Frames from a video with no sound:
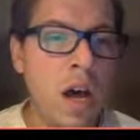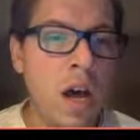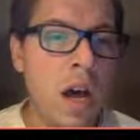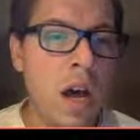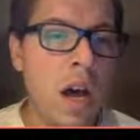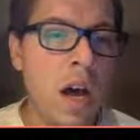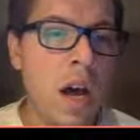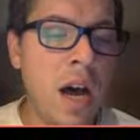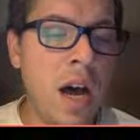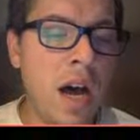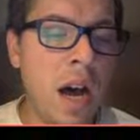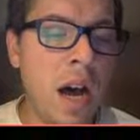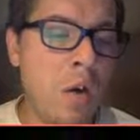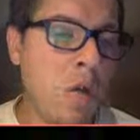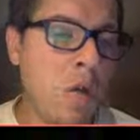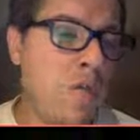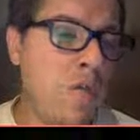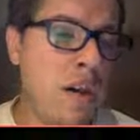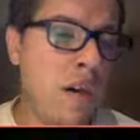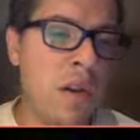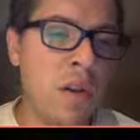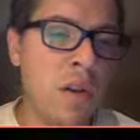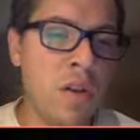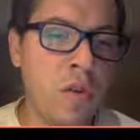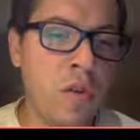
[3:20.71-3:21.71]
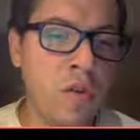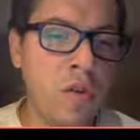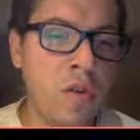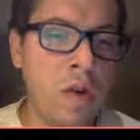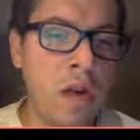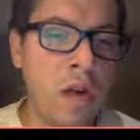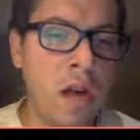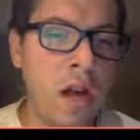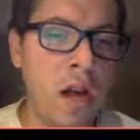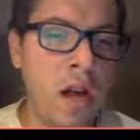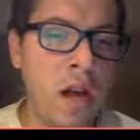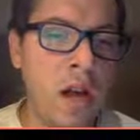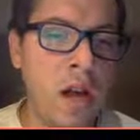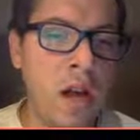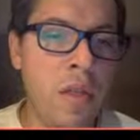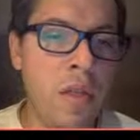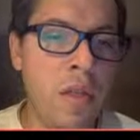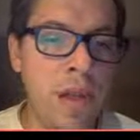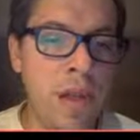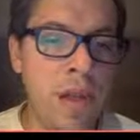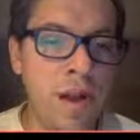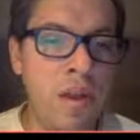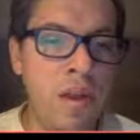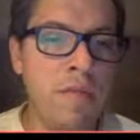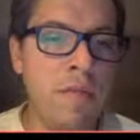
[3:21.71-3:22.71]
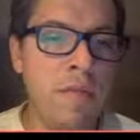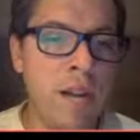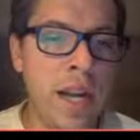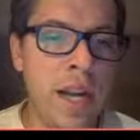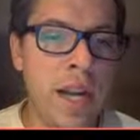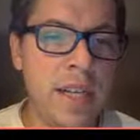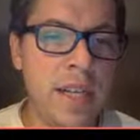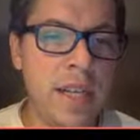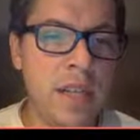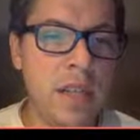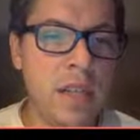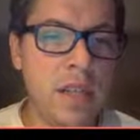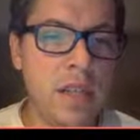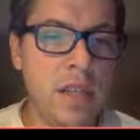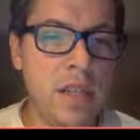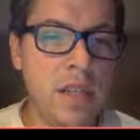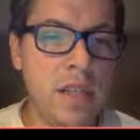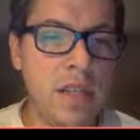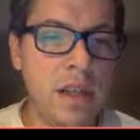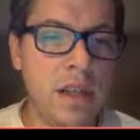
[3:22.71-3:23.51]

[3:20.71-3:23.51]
I will follow their advice.